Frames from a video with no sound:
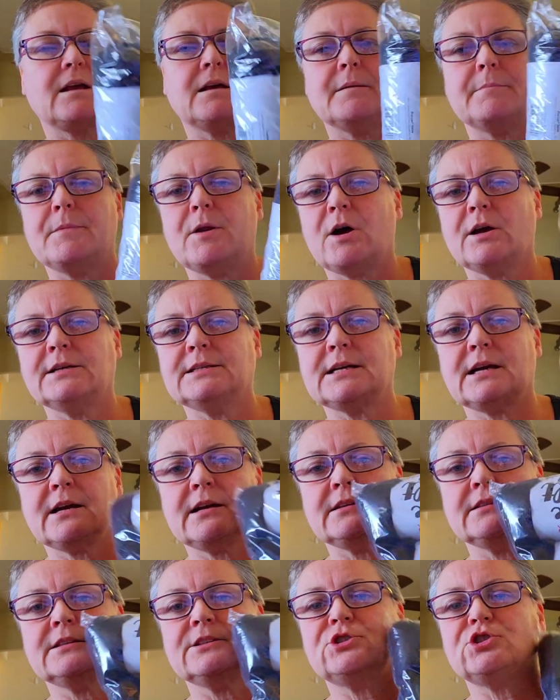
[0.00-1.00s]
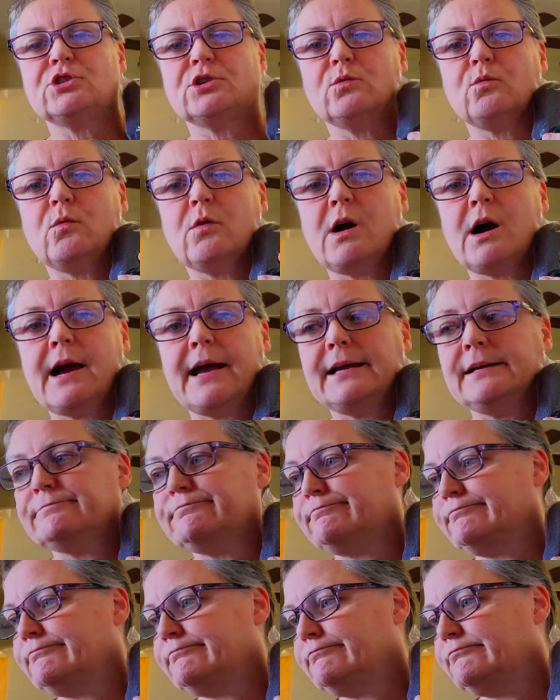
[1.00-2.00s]
I'm not entirely sure why,
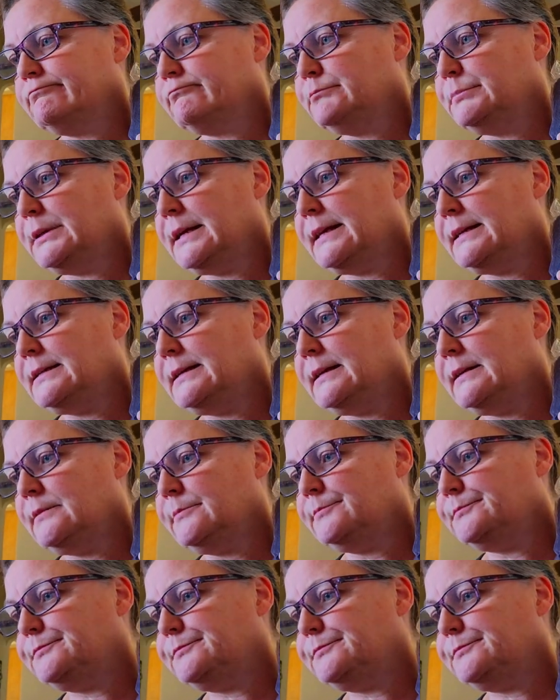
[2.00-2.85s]
but I did.